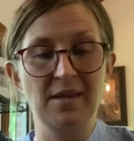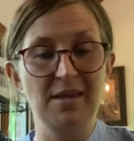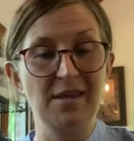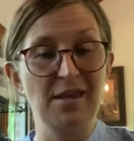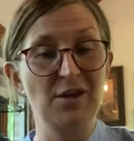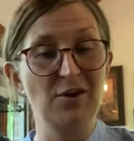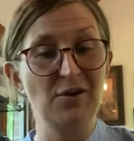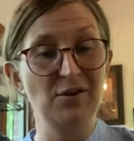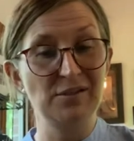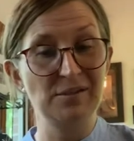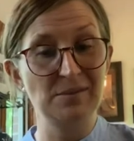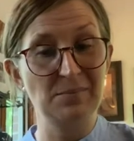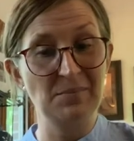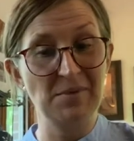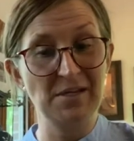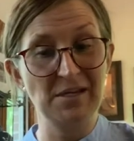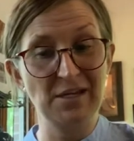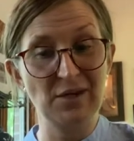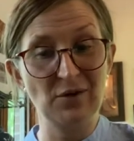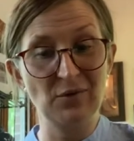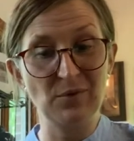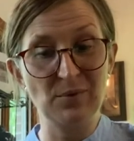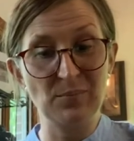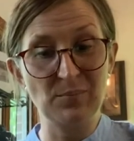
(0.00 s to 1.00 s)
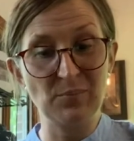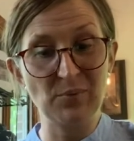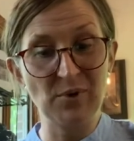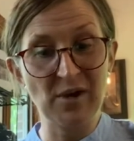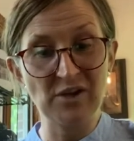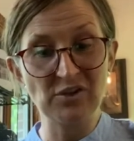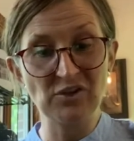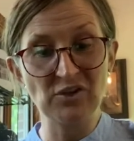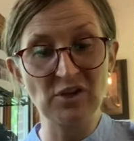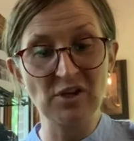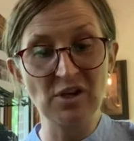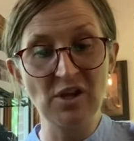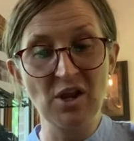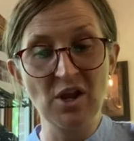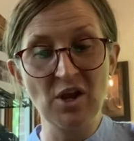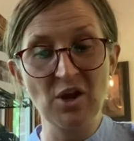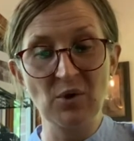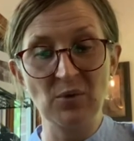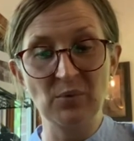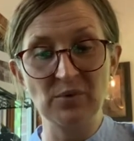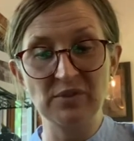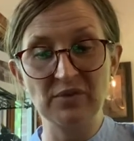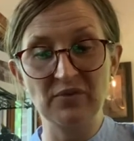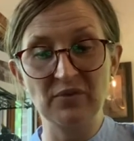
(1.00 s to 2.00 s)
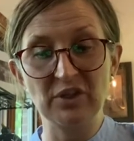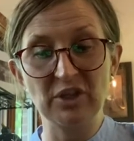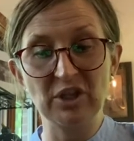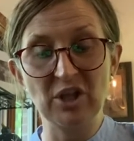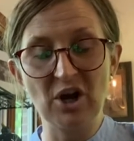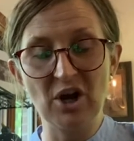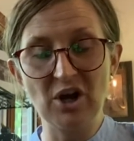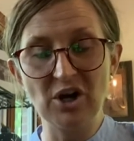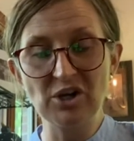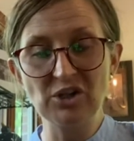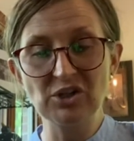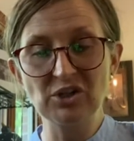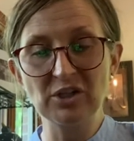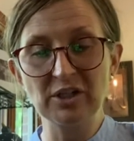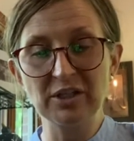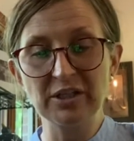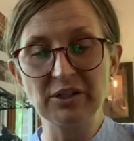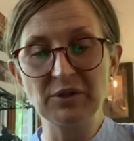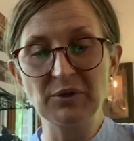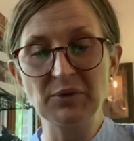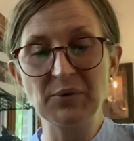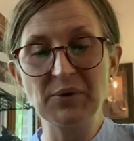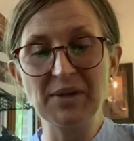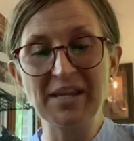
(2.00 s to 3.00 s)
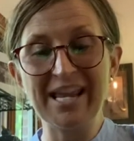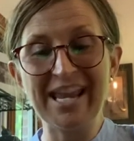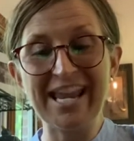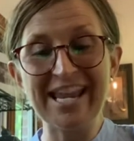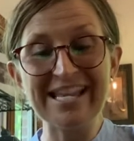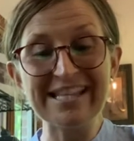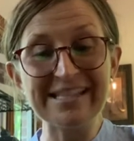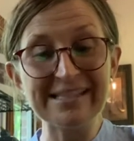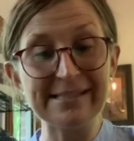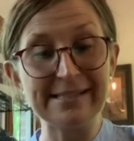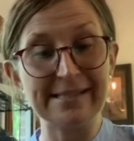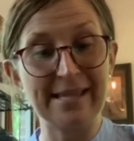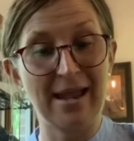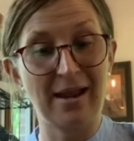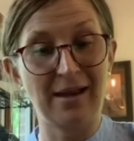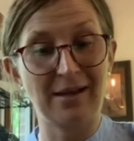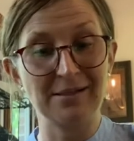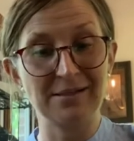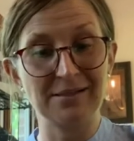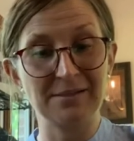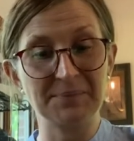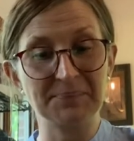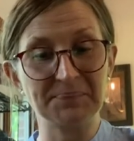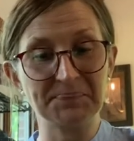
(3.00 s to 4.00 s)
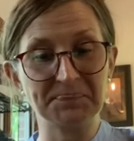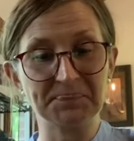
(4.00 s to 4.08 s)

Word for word: Harry's immediate impression was of a large glittering insect.